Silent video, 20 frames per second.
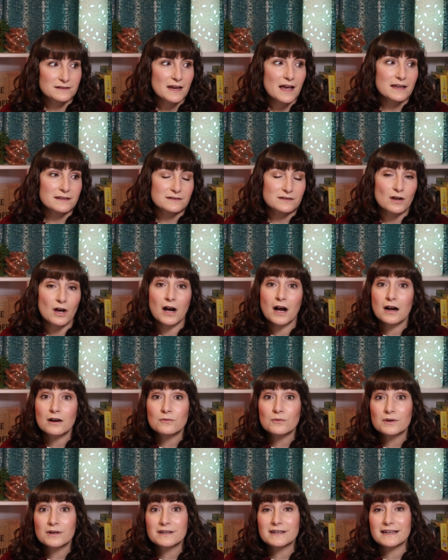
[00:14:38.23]
Yes,
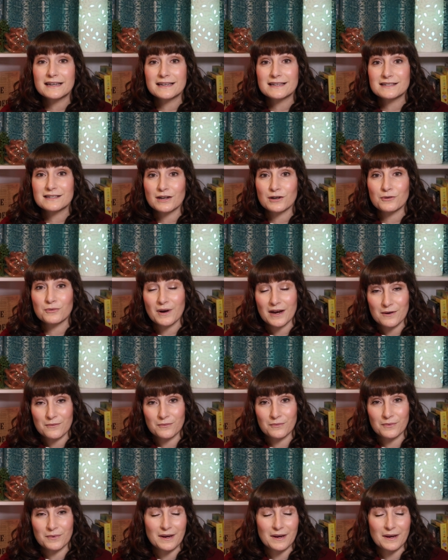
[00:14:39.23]
awkward is a great